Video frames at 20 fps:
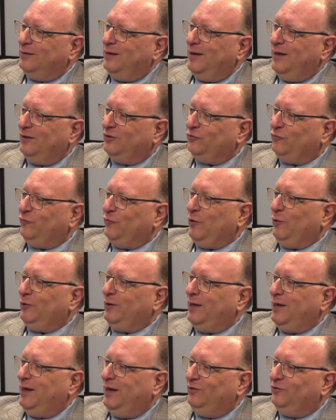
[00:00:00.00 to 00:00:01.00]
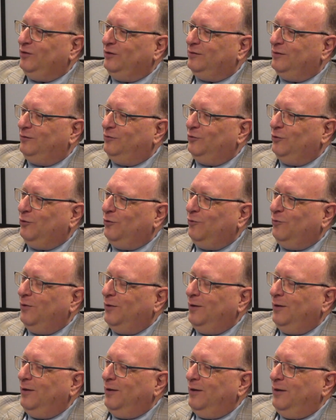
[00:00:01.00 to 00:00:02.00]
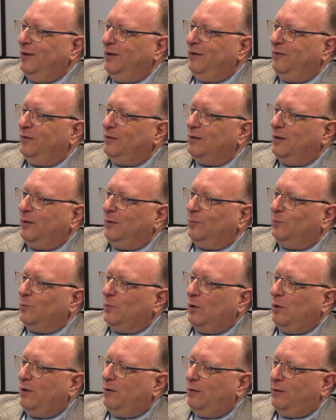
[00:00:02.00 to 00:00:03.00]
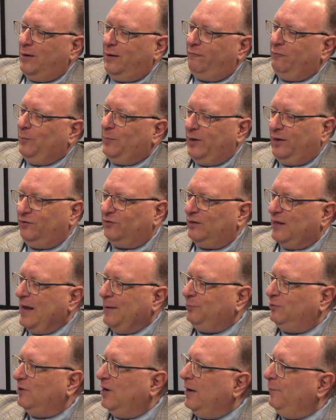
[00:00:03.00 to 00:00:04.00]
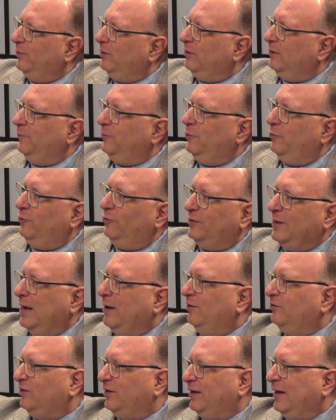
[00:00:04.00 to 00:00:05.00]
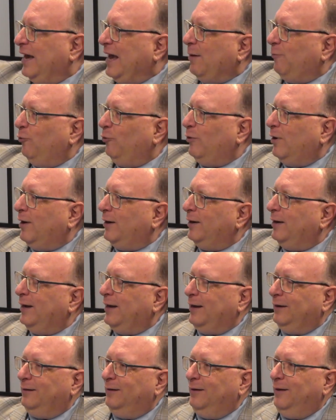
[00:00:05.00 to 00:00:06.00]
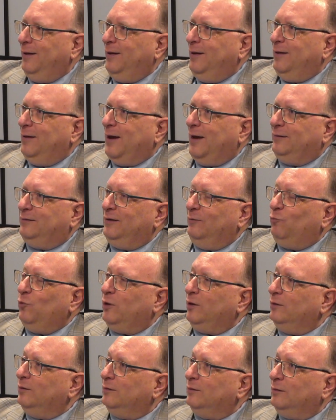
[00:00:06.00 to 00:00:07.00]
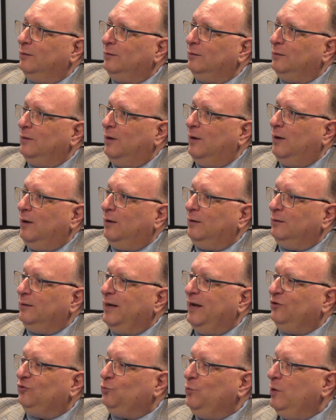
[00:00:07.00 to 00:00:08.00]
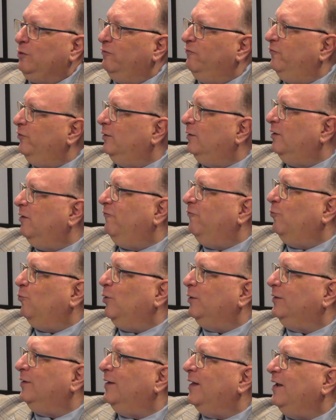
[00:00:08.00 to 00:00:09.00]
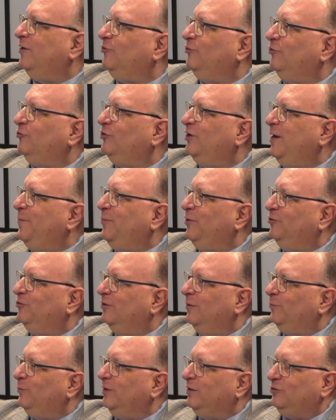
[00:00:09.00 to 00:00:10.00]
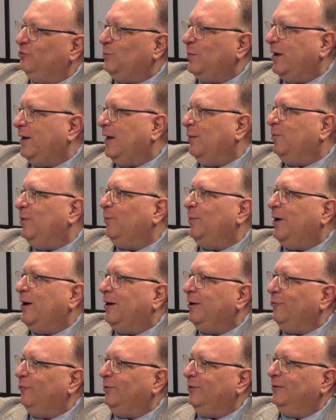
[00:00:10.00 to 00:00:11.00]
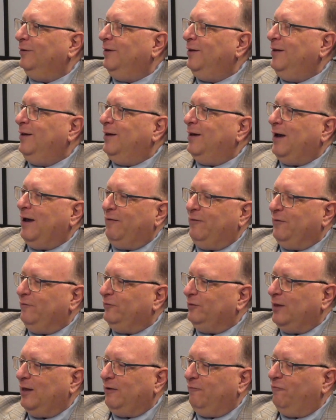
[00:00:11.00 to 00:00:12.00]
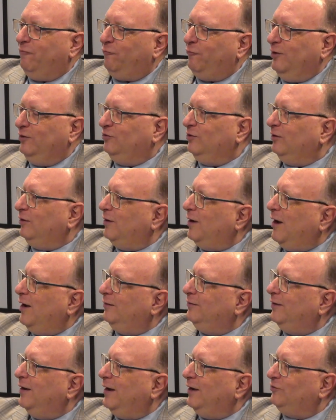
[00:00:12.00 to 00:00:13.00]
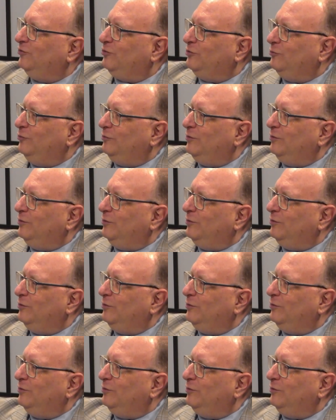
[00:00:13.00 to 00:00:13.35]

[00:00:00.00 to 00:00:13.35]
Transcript: It's fairly easy to do. Everybody's laptop and computer now has a camera on it, and I did one last week when Villanova won the national championship. That's my alma mater, and I have a lot of friends and contacts